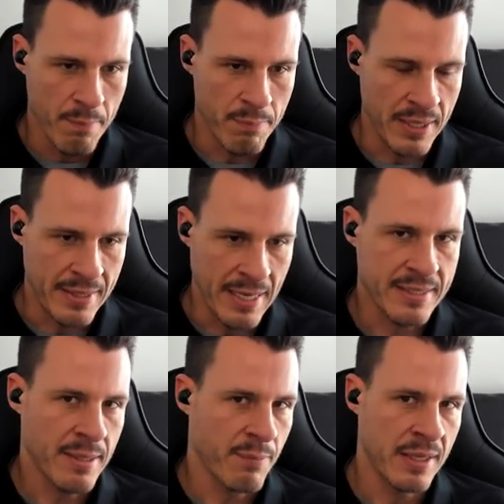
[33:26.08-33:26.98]
but
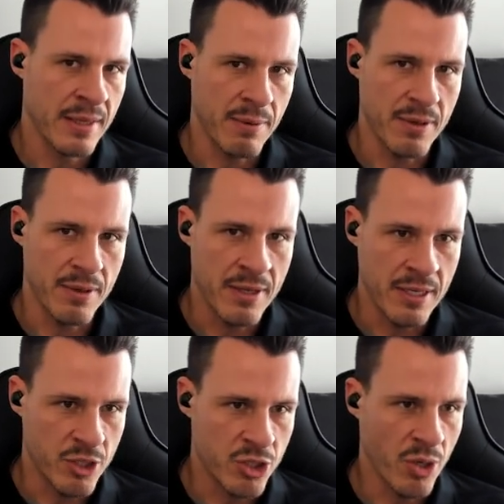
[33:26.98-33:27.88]
that's something that
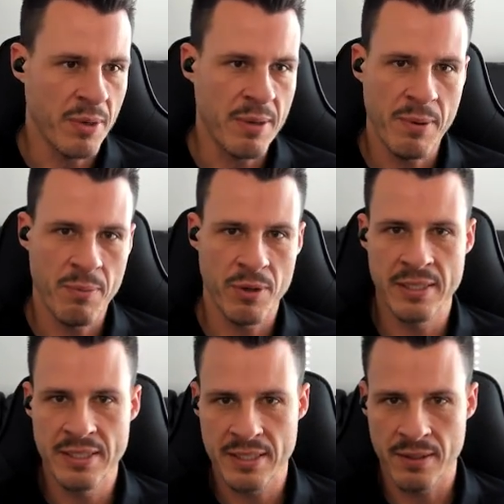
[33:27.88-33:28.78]
so many people
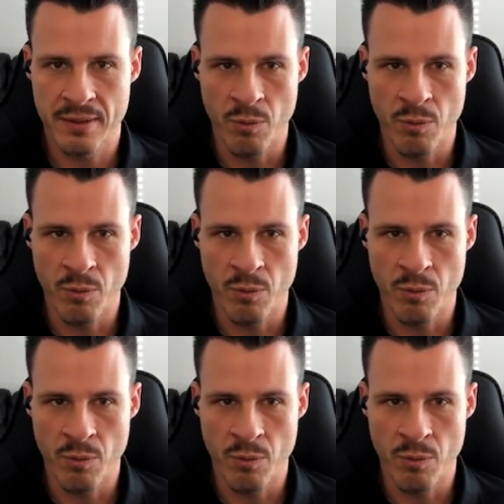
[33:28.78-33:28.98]
consistently